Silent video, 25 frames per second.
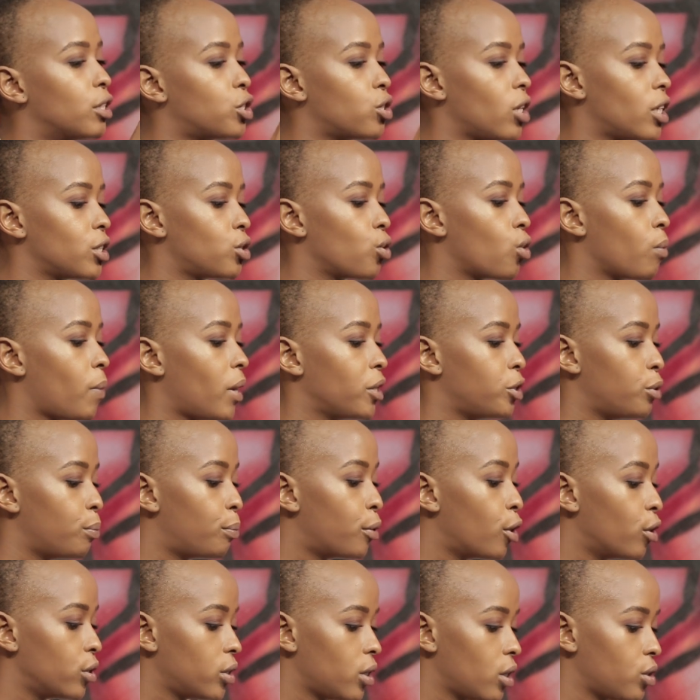So let's talk
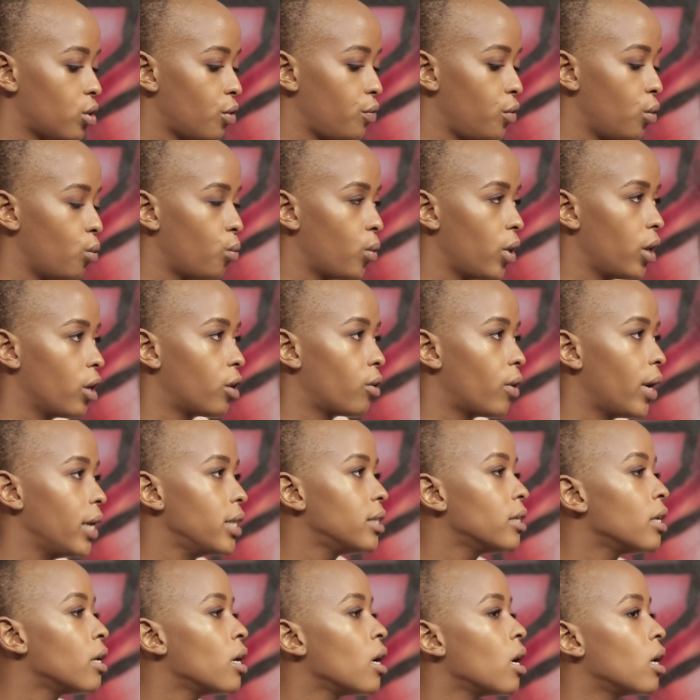about the process of your
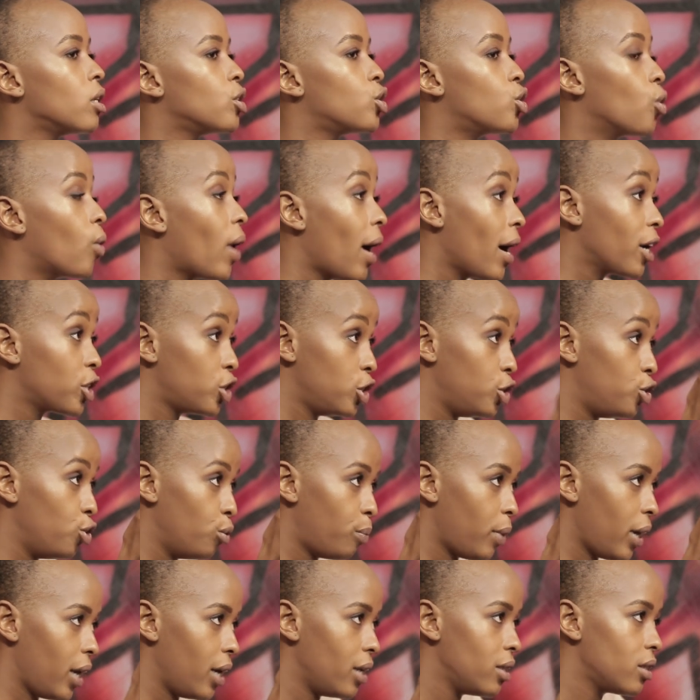work, right? So I
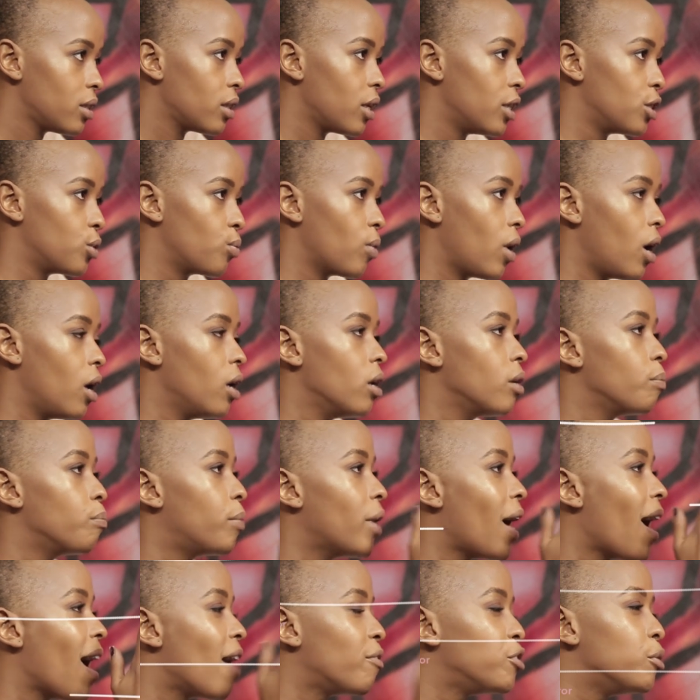actually do paint as
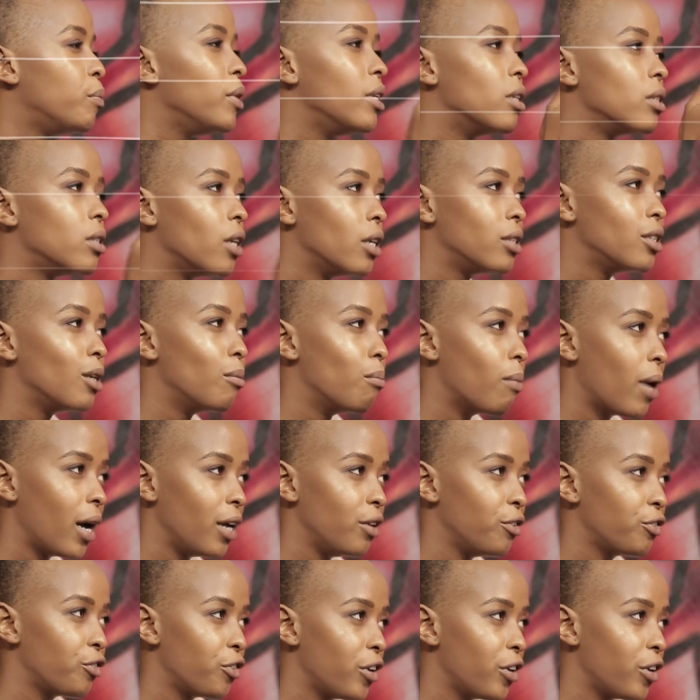well, but I have to be in a certain mind